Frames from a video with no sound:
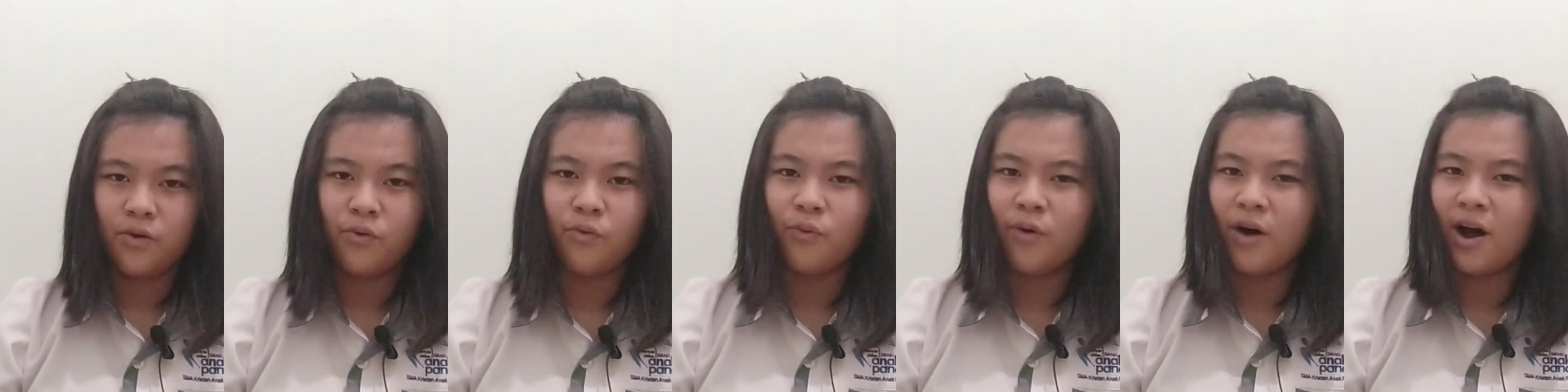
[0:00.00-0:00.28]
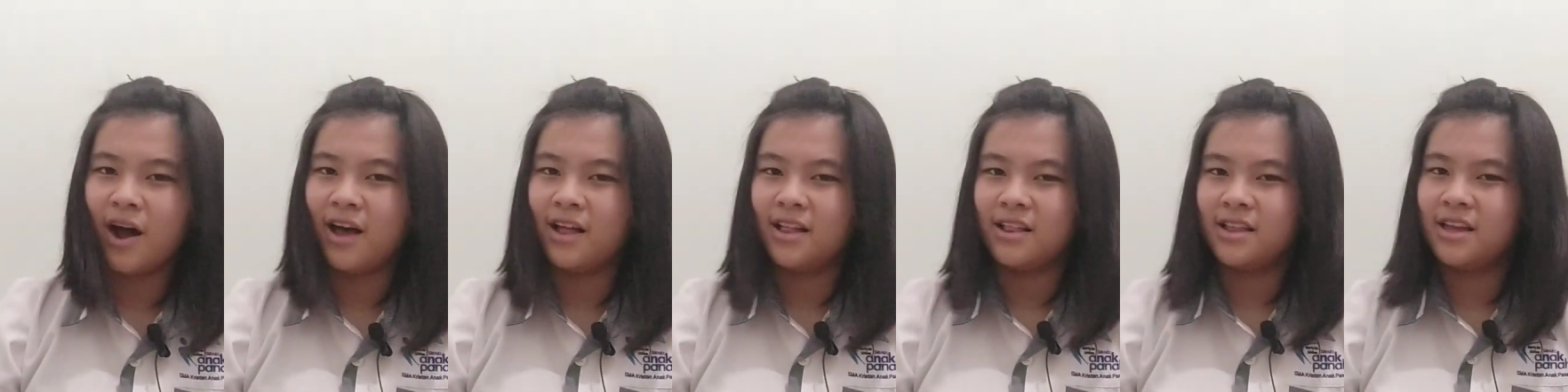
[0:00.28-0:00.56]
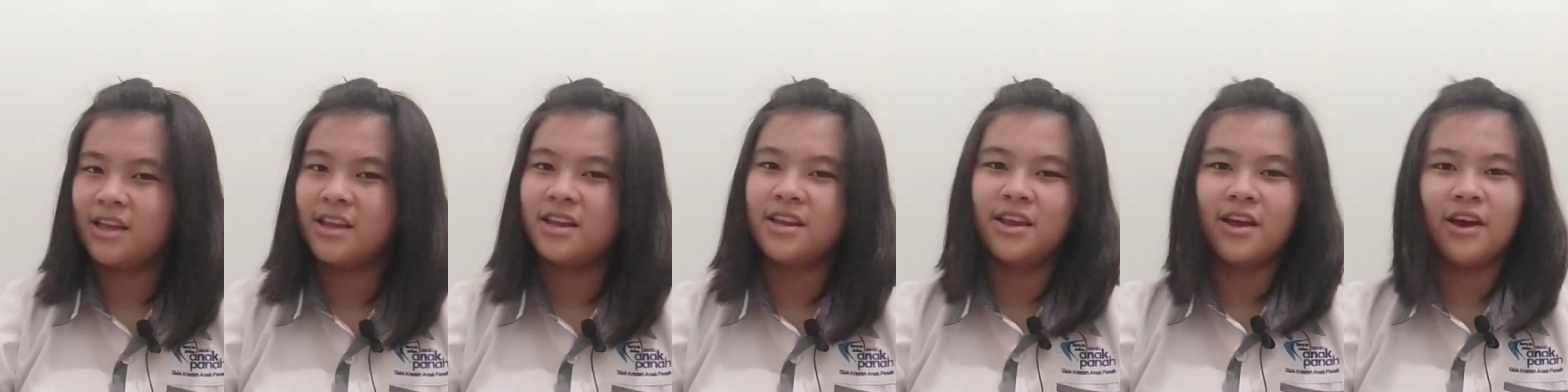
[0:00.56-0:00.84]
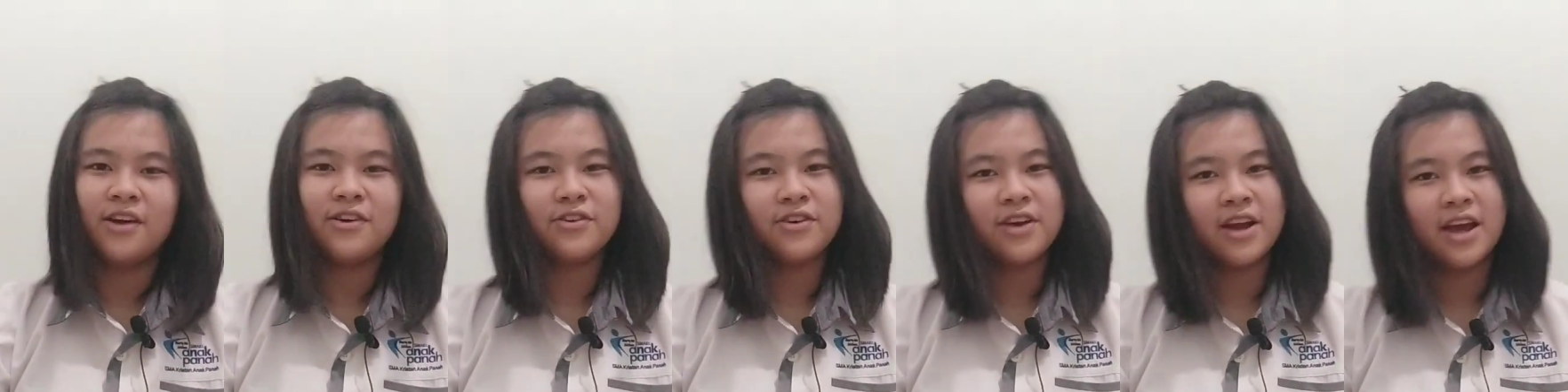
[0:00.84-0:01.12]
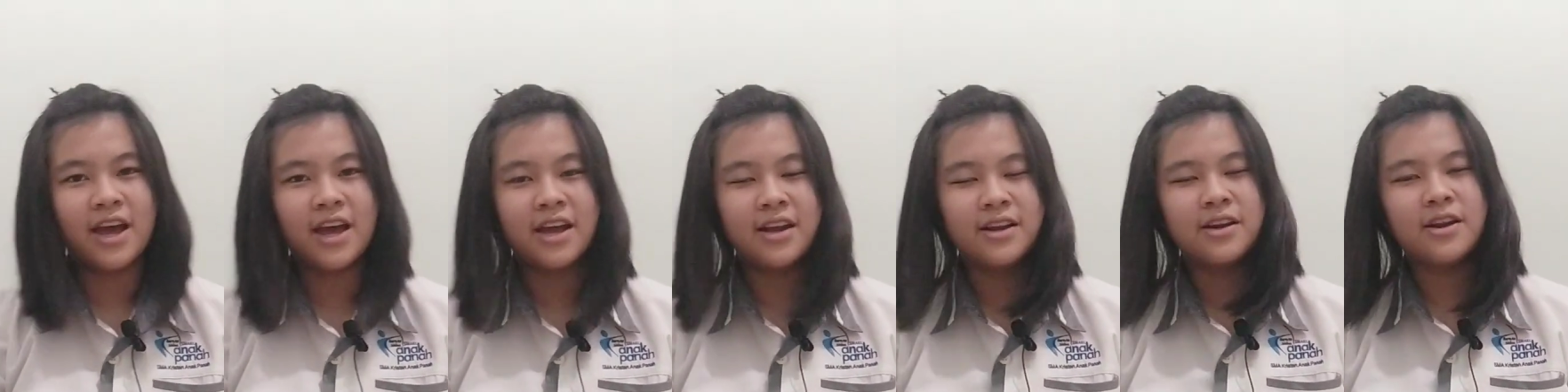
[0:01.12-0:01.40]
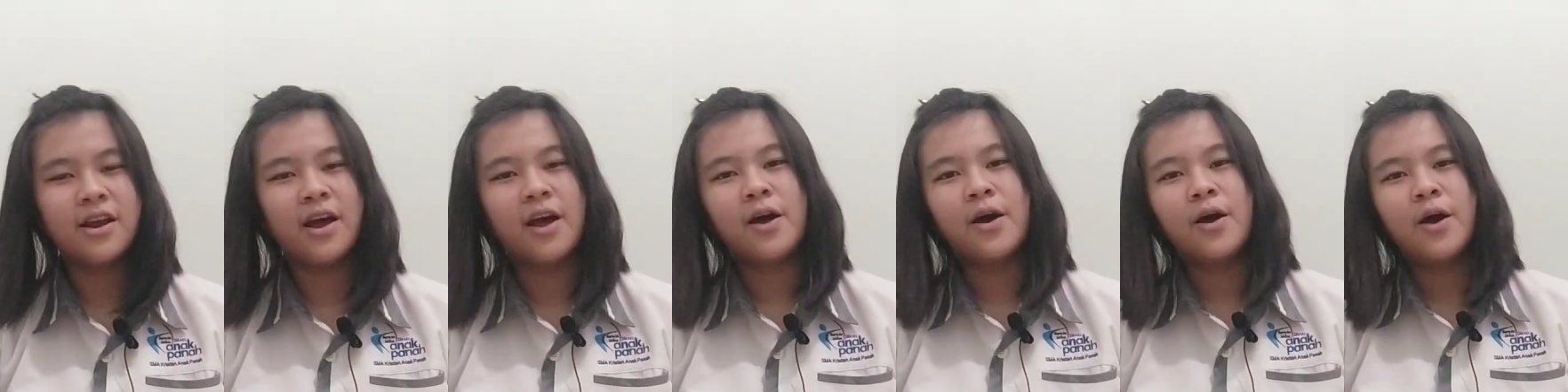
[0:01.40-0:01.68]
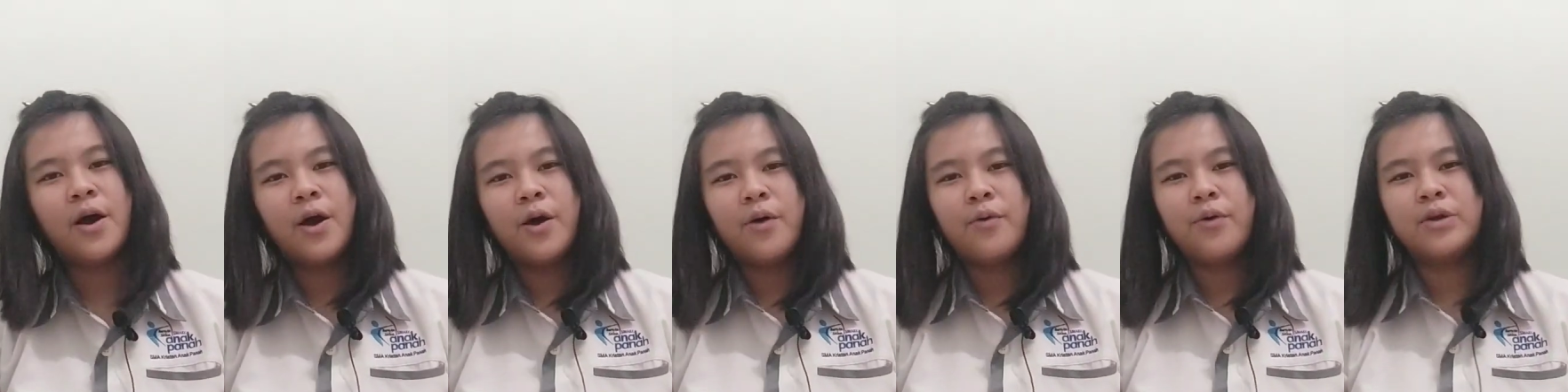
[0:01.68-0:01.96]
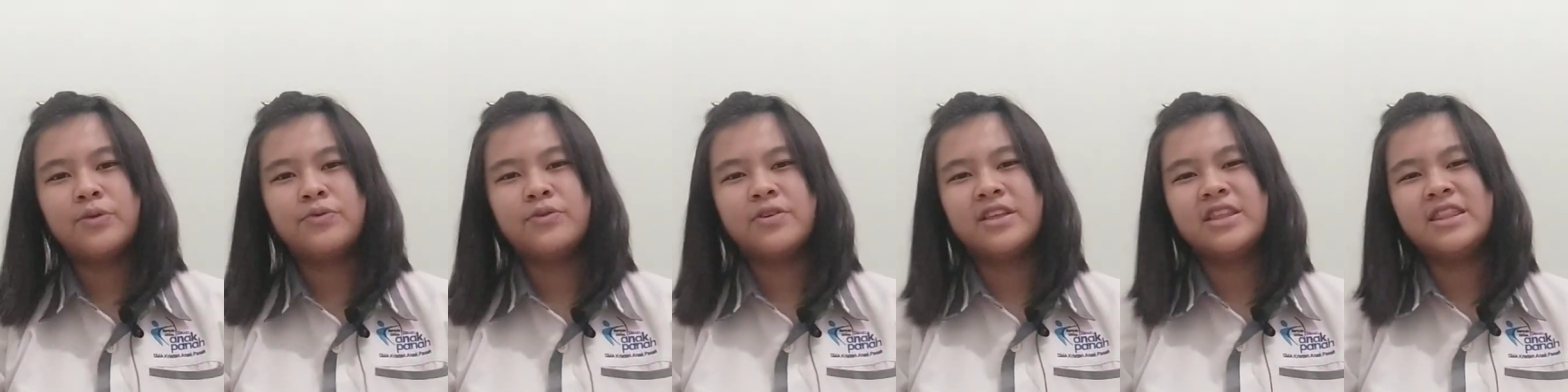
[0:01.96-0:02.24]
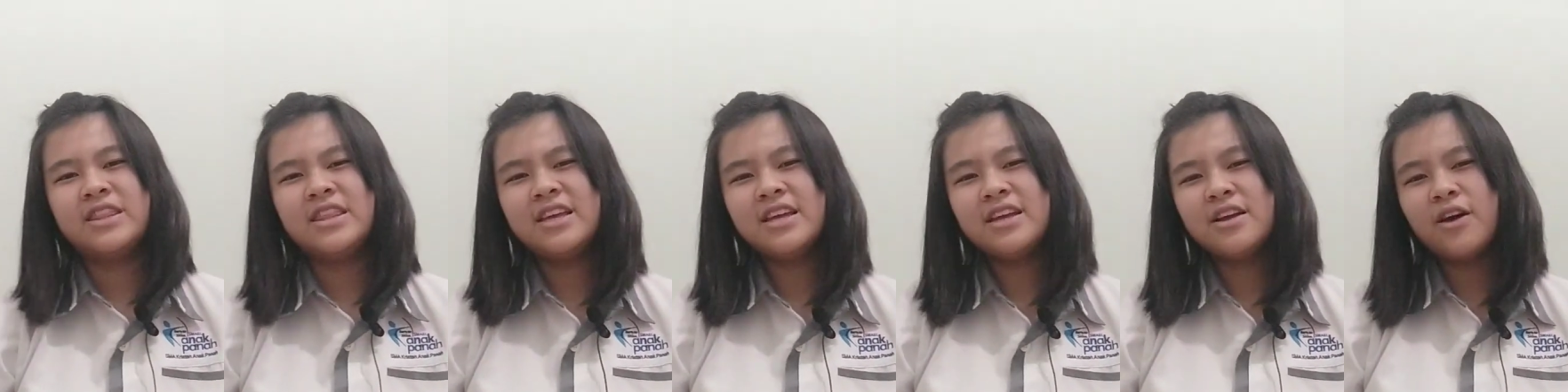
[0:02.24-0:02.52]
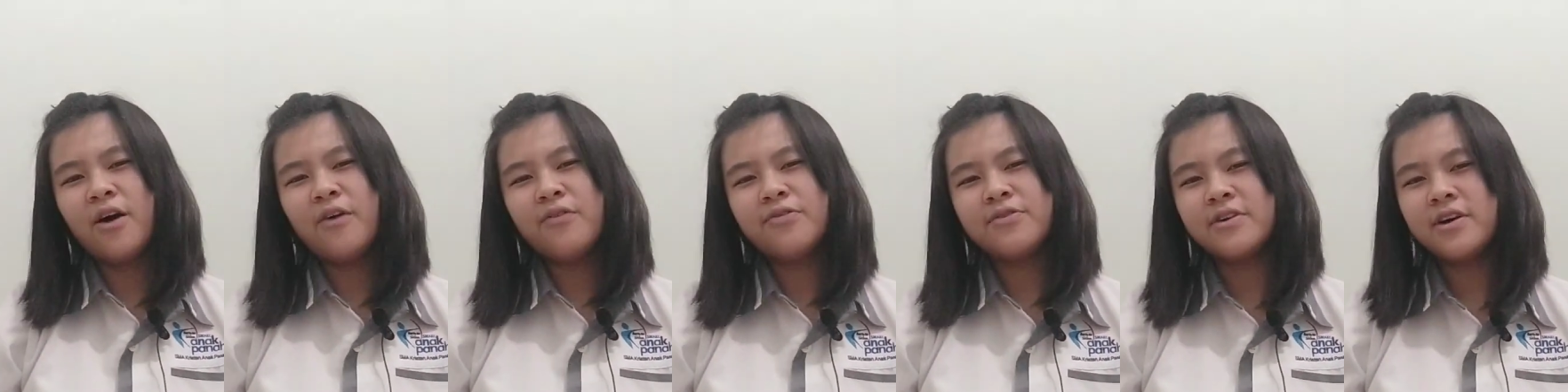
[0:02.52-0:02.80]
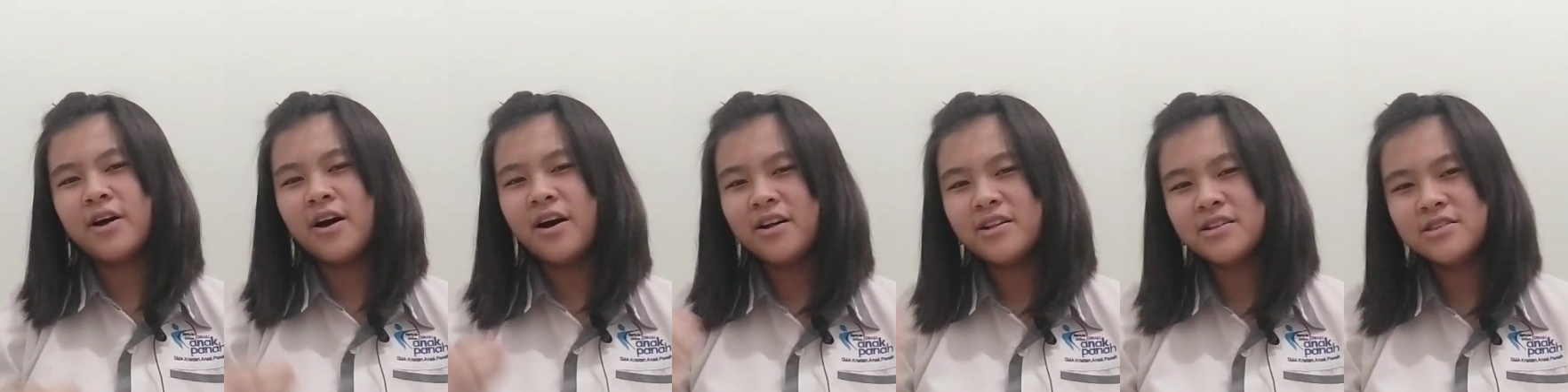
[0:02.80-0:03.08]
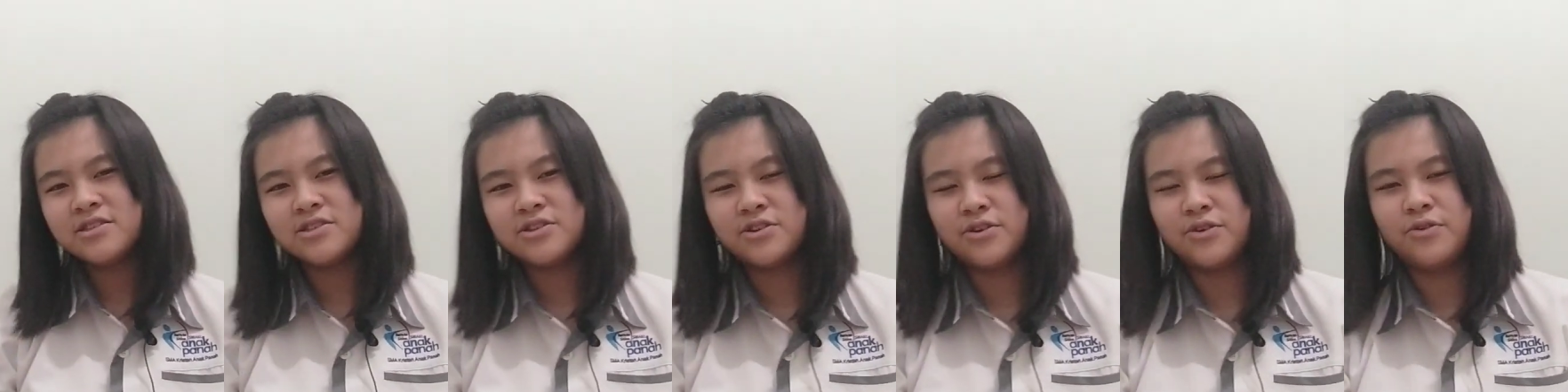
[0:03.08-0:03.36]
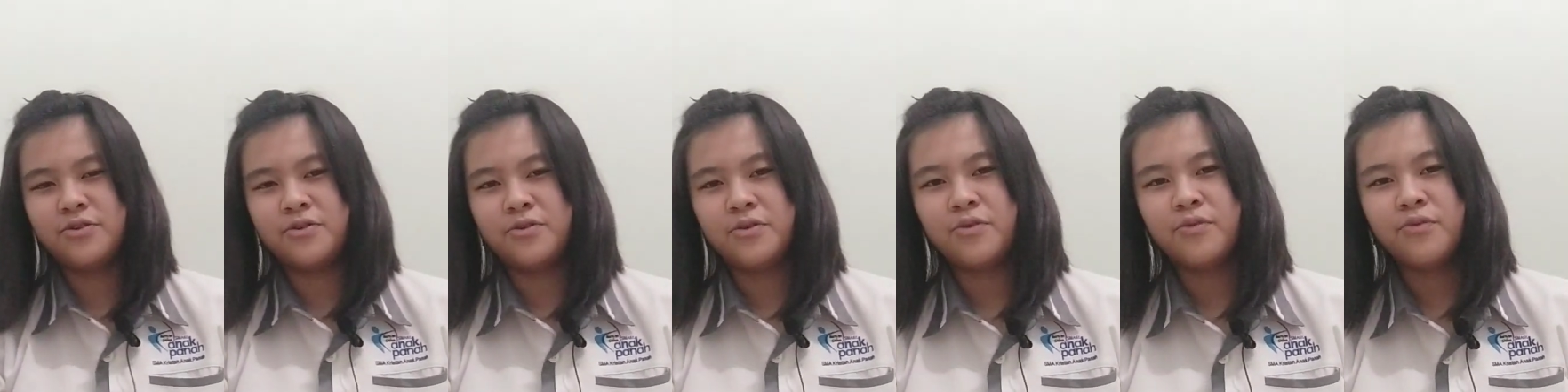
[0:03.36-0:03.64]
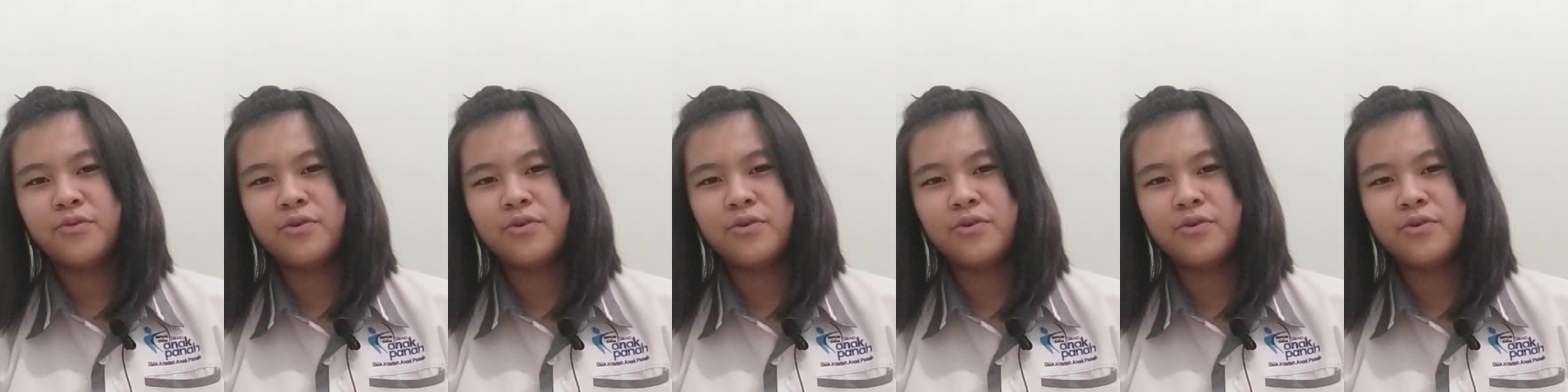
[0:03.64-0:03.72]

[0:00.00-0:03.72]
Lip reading: While on the other hand, when we think of culture,